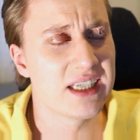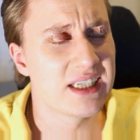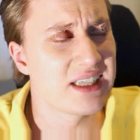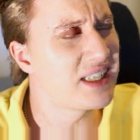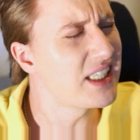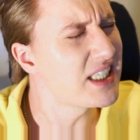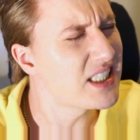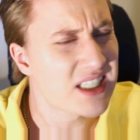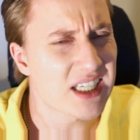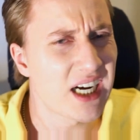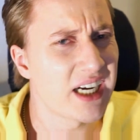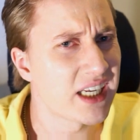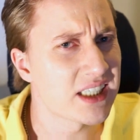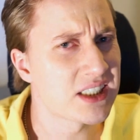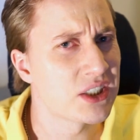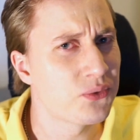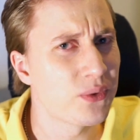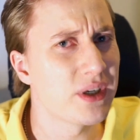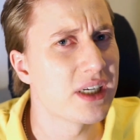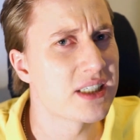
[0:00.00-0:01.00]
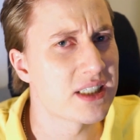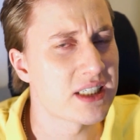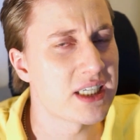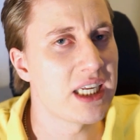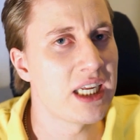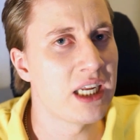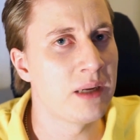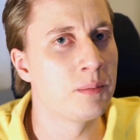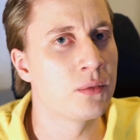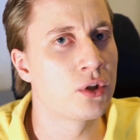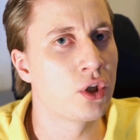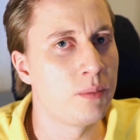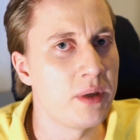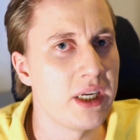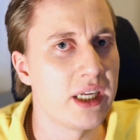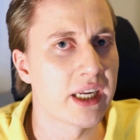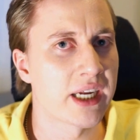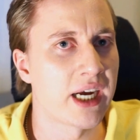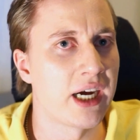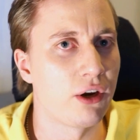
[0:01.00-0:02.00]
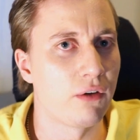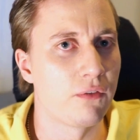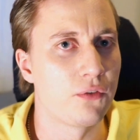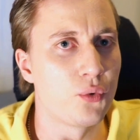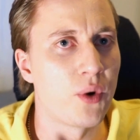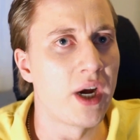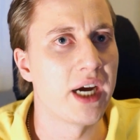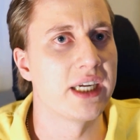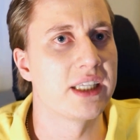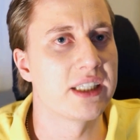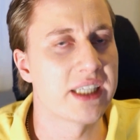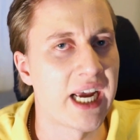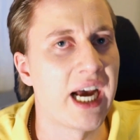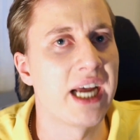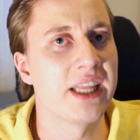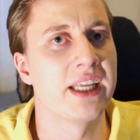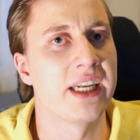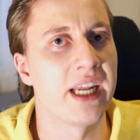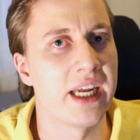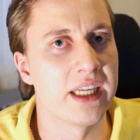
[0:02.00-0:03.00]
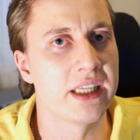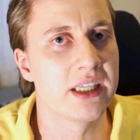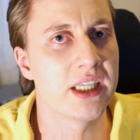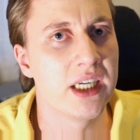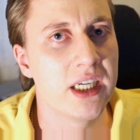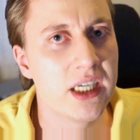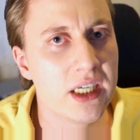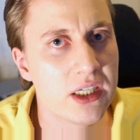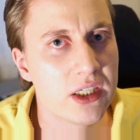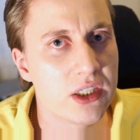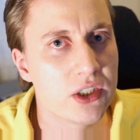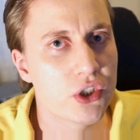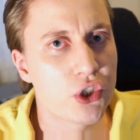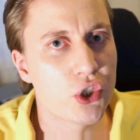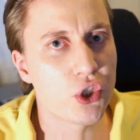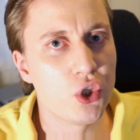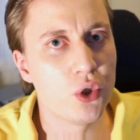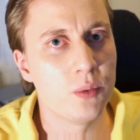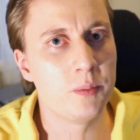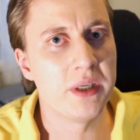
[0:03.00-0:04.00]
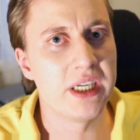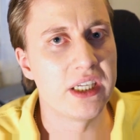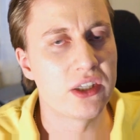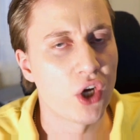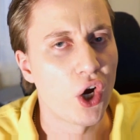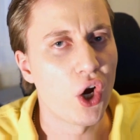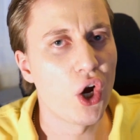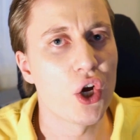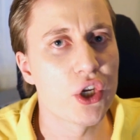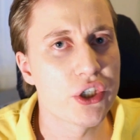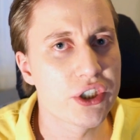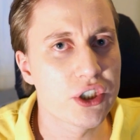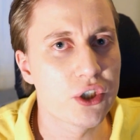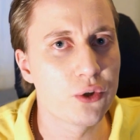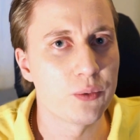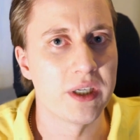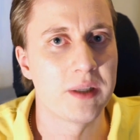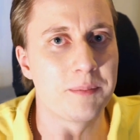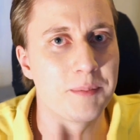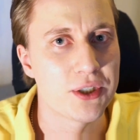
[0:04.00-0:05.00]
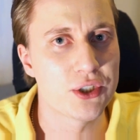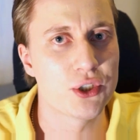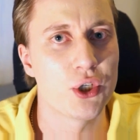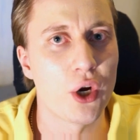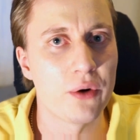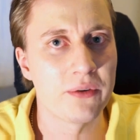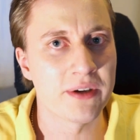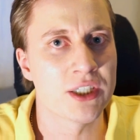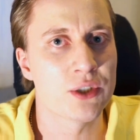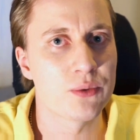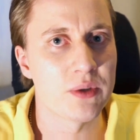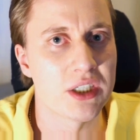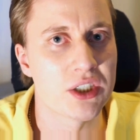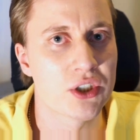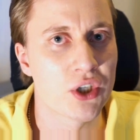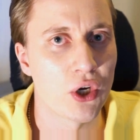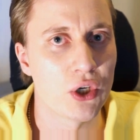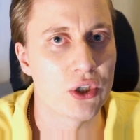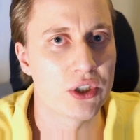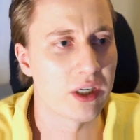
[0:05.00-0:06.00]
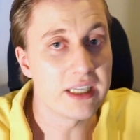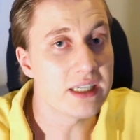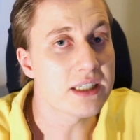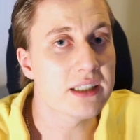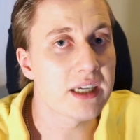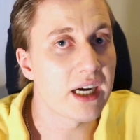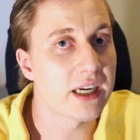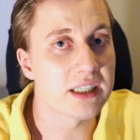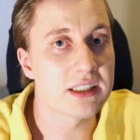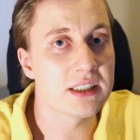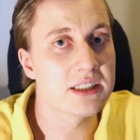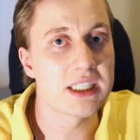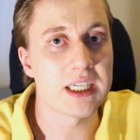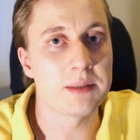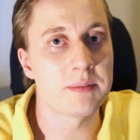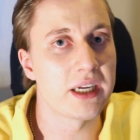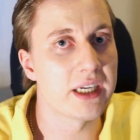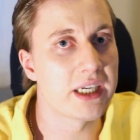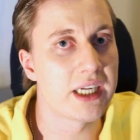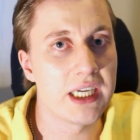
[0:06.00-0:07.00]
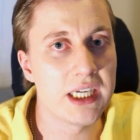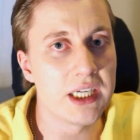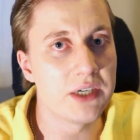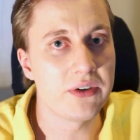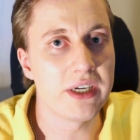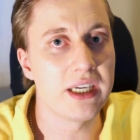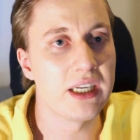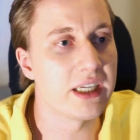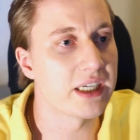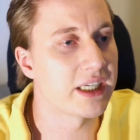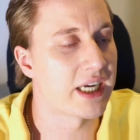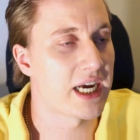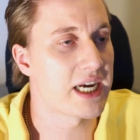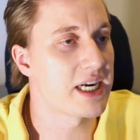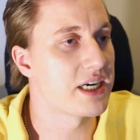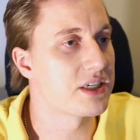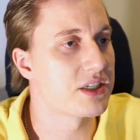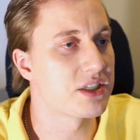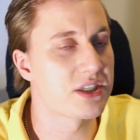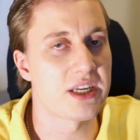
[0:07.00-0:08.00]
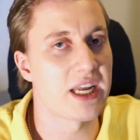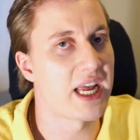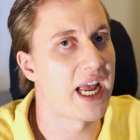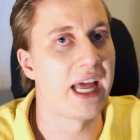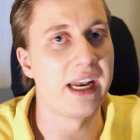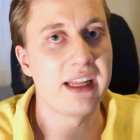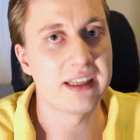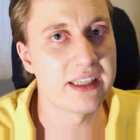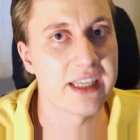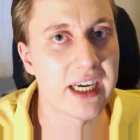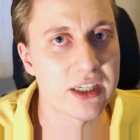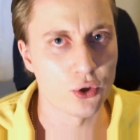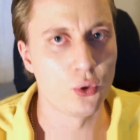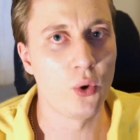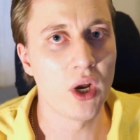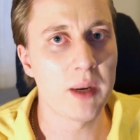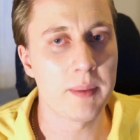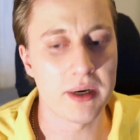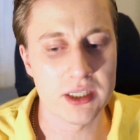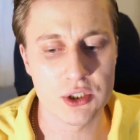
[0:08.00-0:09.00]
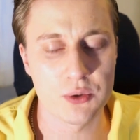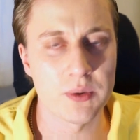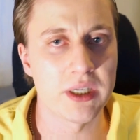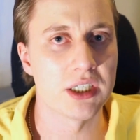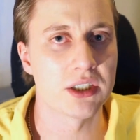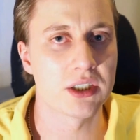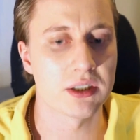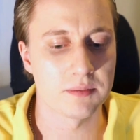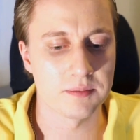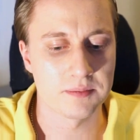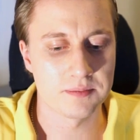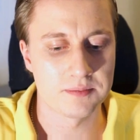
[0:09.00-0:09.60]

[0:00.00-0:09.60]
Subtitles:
This guy doesn't really seem to be the kind of right candidate to be tasked with preserving Swedish culture. This guy doesn't seem like he really cares anything at all about Swedish.